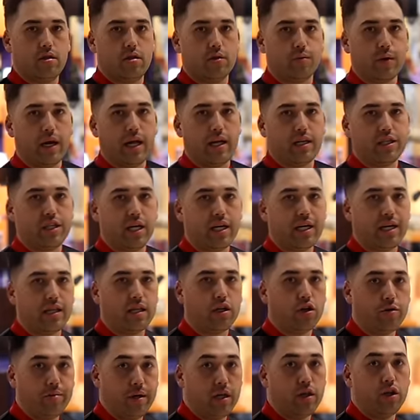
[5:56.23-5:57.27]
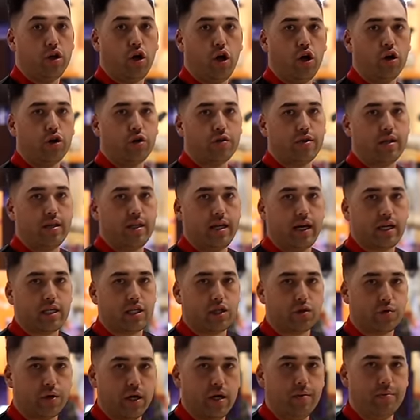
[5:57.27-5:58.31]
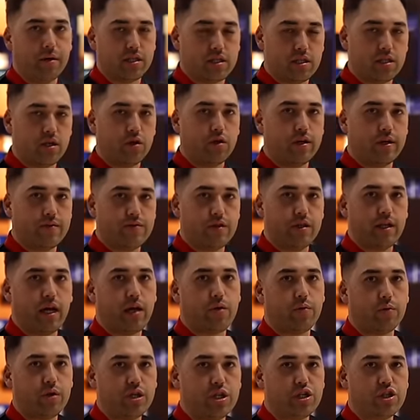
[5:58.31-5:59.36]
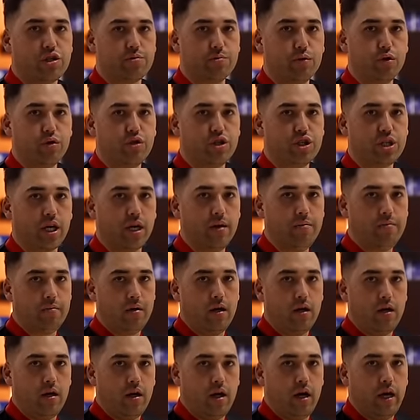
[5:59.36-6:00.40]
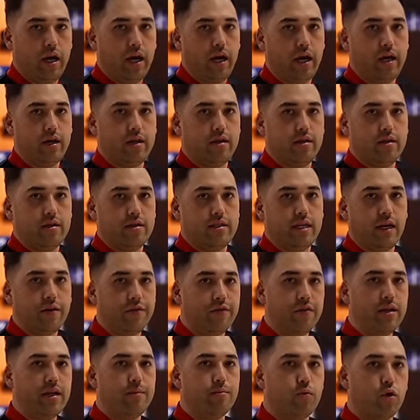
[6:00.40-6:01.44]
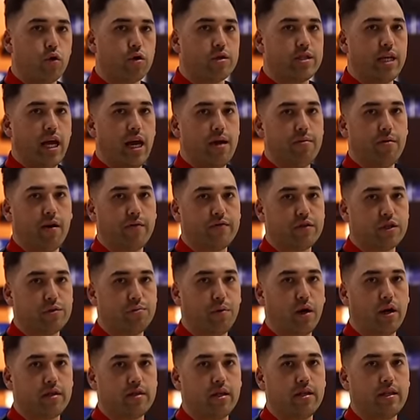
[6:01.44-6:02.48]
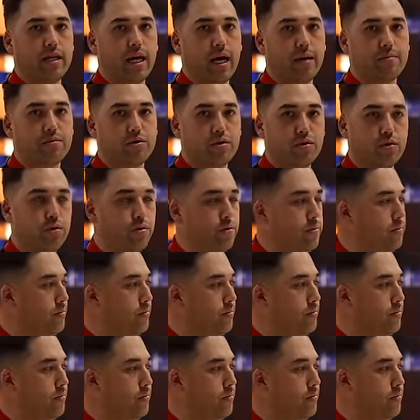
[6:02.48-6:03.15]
The reality check a little bit longer than the X3, but still gives you that really smooth shape and definitely more tame off the spot than the Absolute.